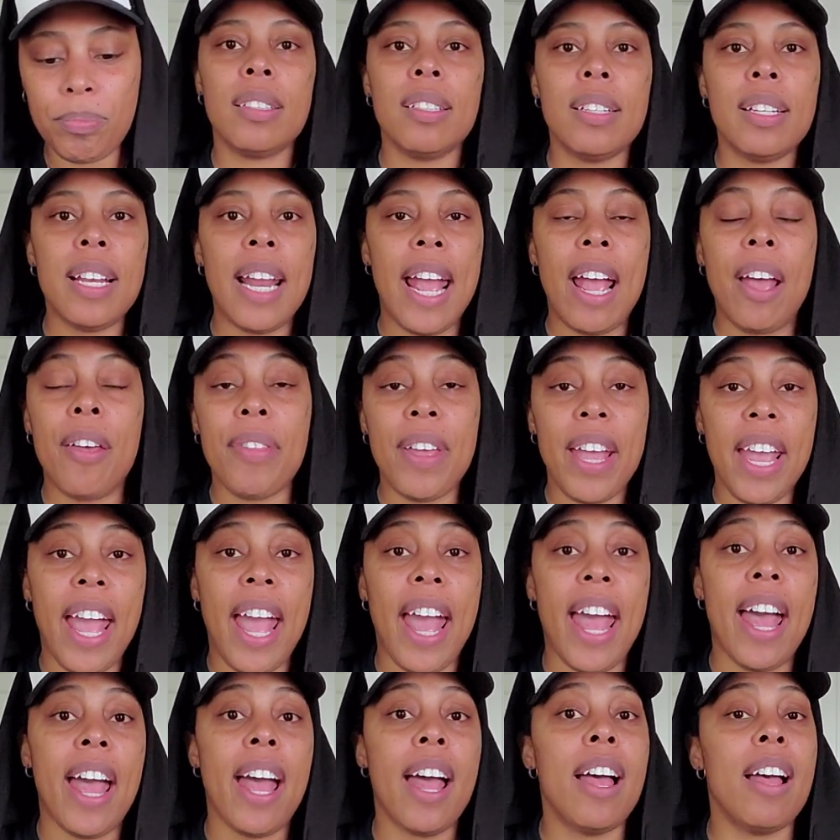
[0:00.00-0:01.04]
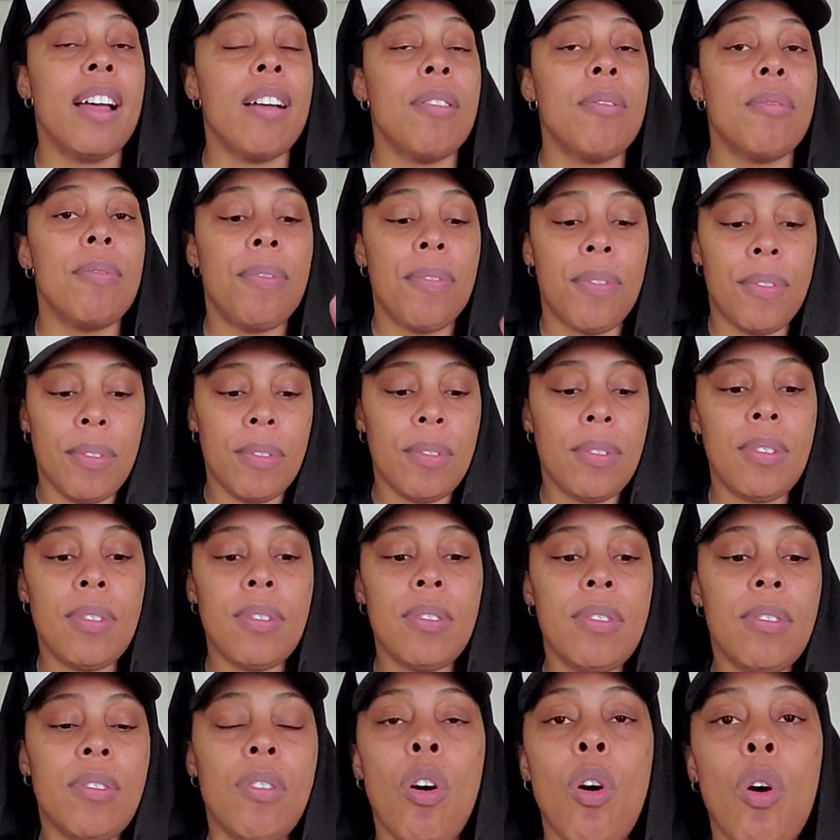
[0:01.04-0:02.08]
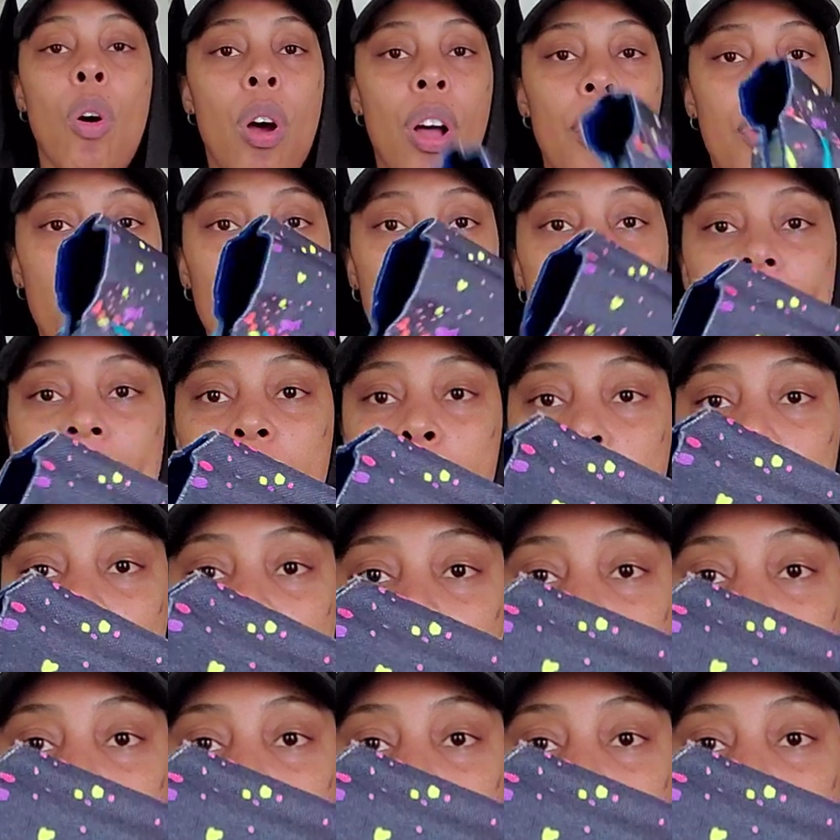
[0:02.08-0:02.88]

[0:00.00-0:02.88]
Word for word: Now they have on the waistband